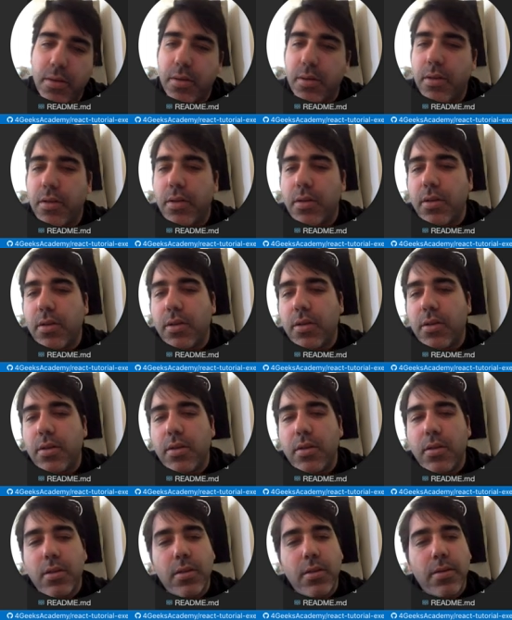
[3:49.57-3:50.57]

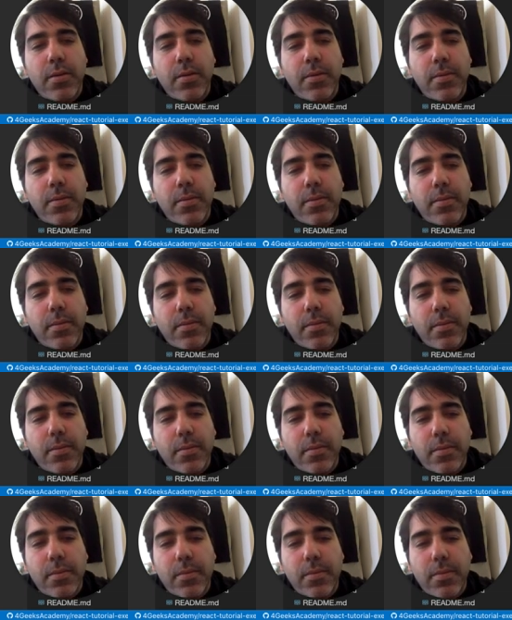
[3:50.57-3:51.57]

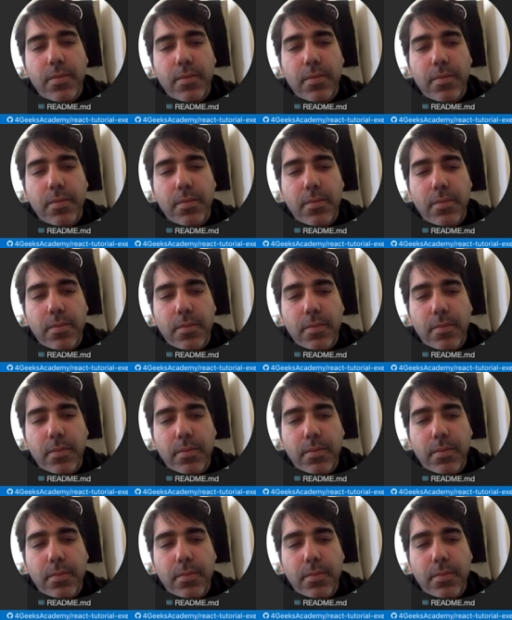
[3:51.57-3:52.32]
No one is speaking in this clip.